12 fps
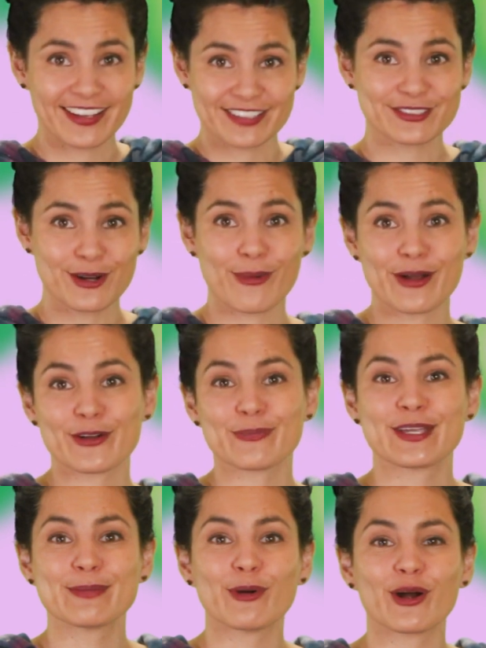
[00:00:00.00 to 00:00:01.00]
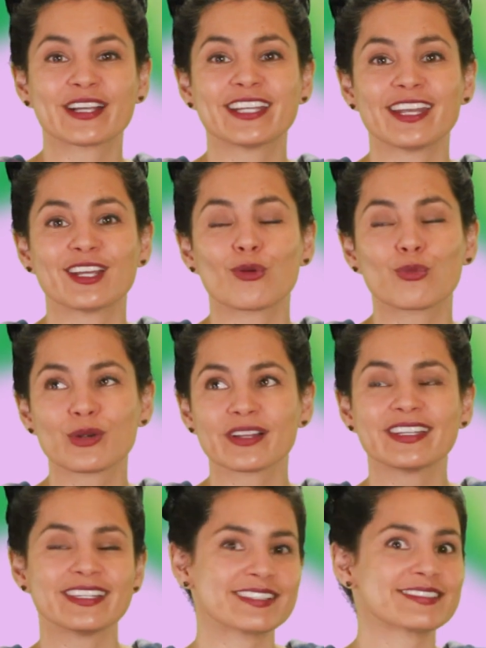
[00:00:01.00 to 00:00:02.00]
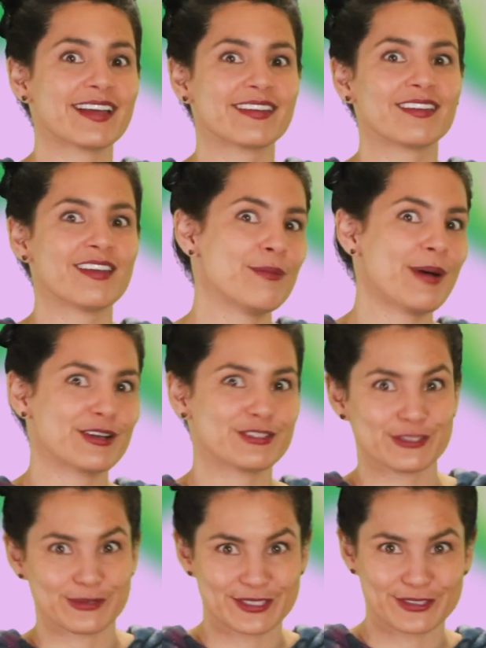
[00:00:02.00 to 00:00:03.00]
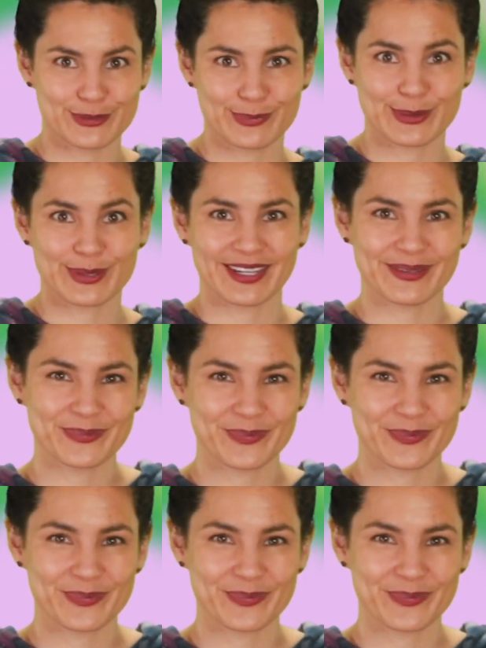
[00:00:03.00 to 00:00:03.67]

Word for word: it's no wonder people are getting really excited about its usage in beauty.